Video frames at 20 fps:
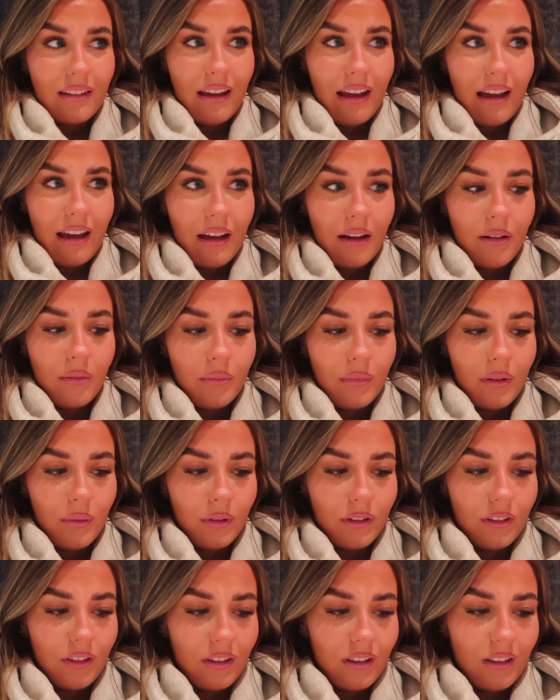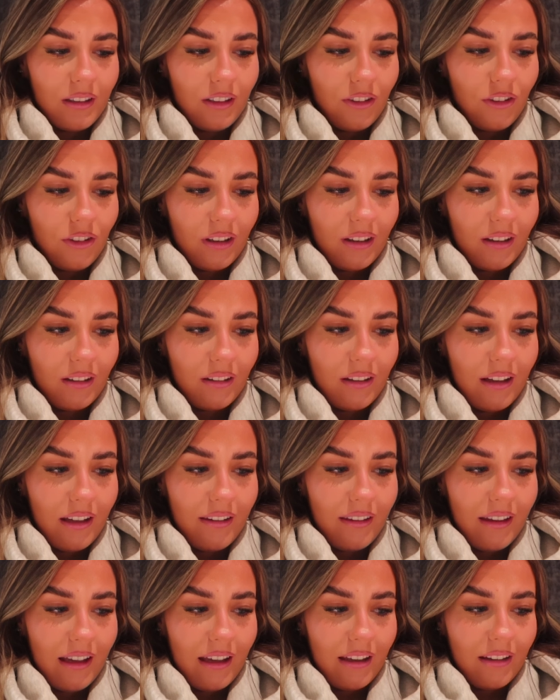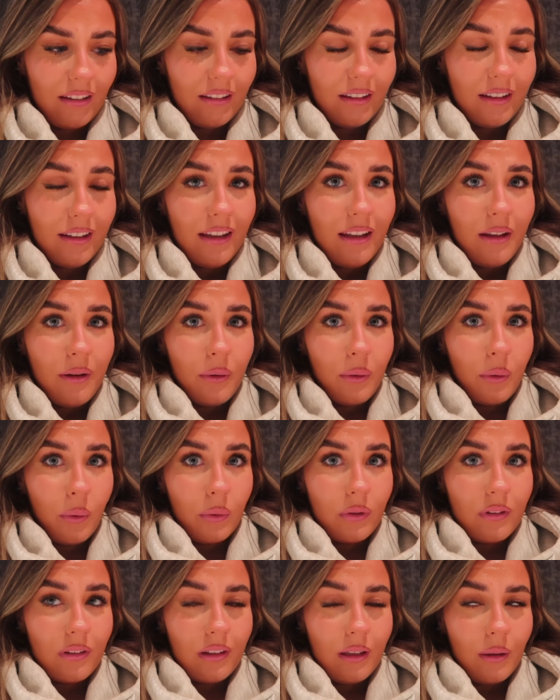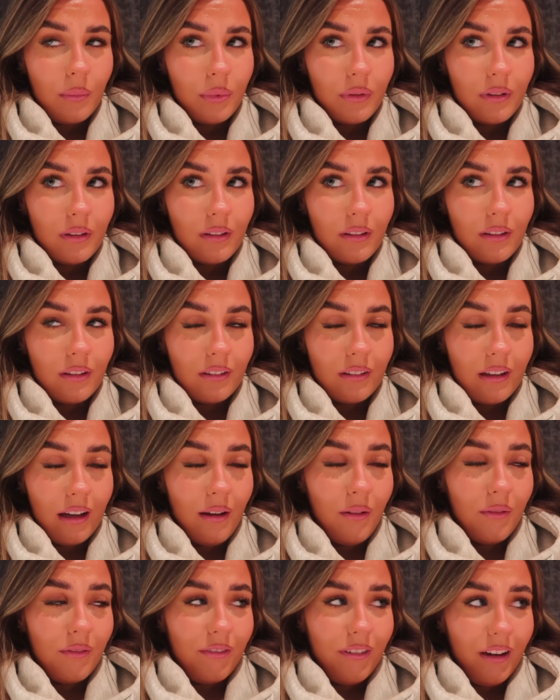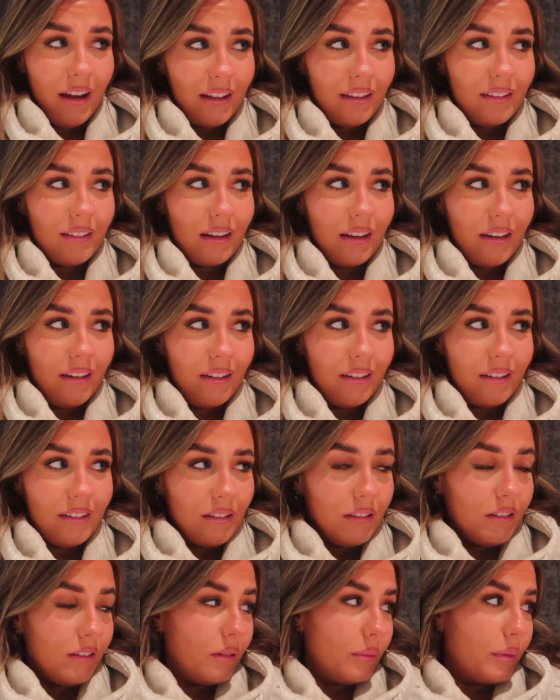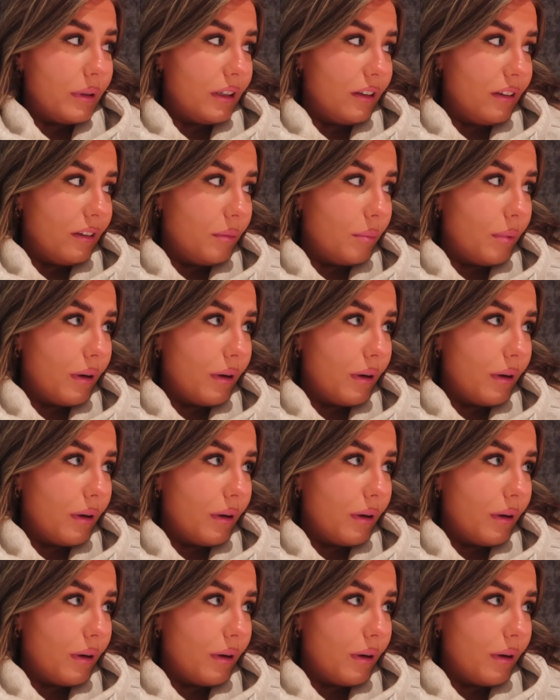We're just going to chill and then go to sleep. Because I am very tired. I don't know about you.